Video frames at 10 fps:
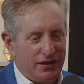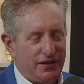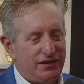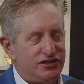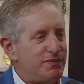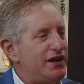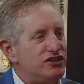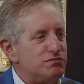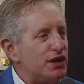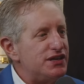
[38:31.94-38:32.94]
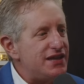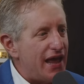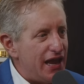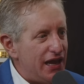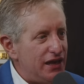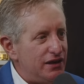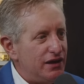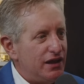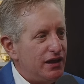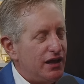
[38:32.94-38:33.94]
This is about as
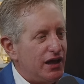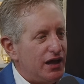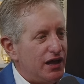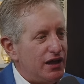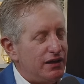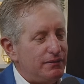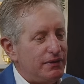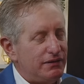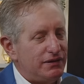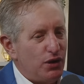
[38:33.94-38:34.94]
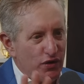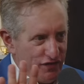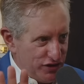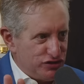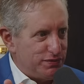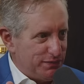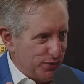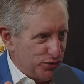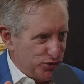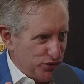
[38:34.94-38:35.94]
mundane. No offense to people
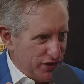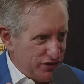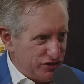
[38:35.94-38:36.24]
who do this,